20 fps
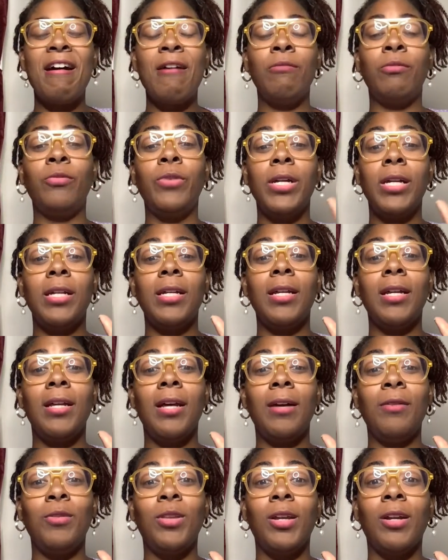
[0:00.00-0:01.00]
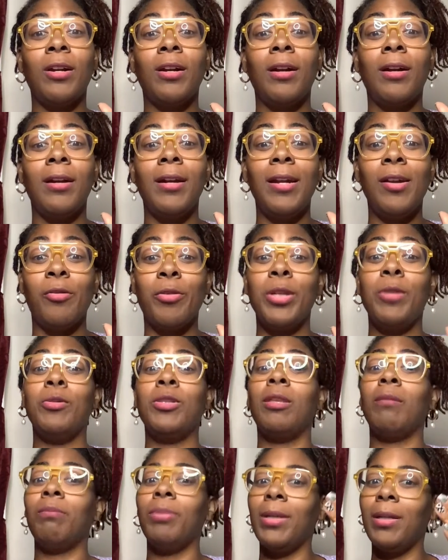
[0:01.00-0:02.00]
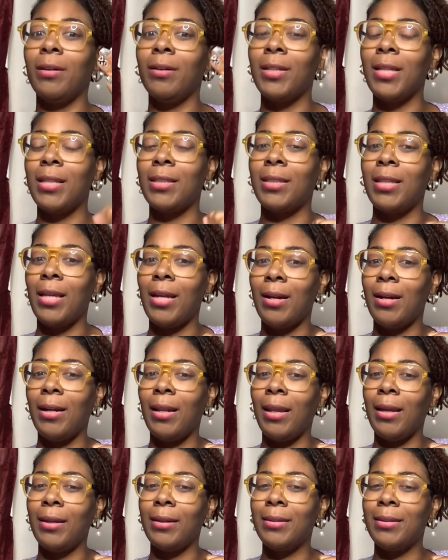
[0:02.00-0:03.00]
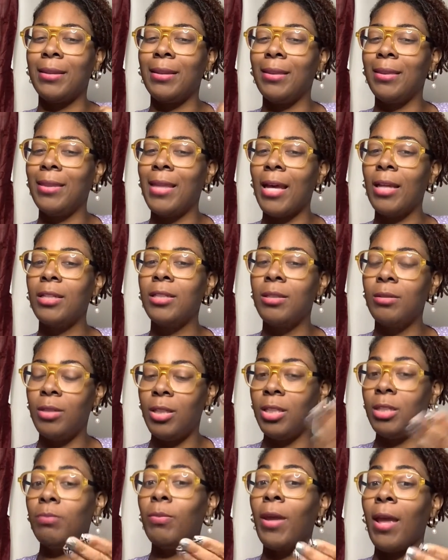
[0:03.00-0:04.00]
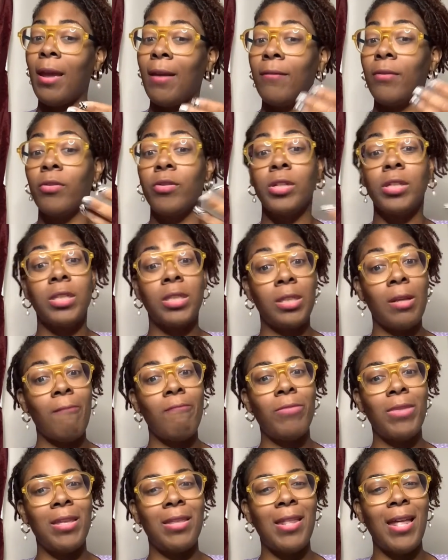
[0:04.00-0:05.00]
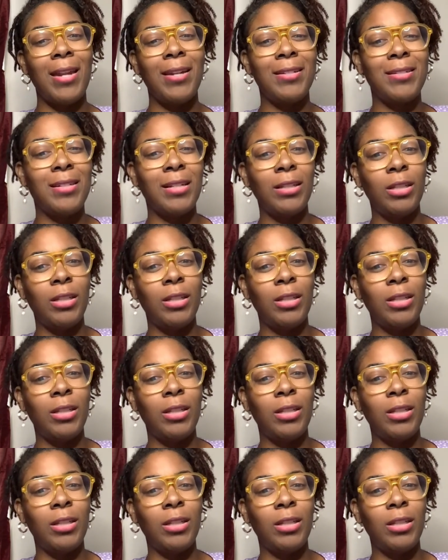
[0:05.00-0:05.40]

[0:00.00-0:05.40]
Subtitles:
when they're greeted with a peer that they are like, this behavior is something that is a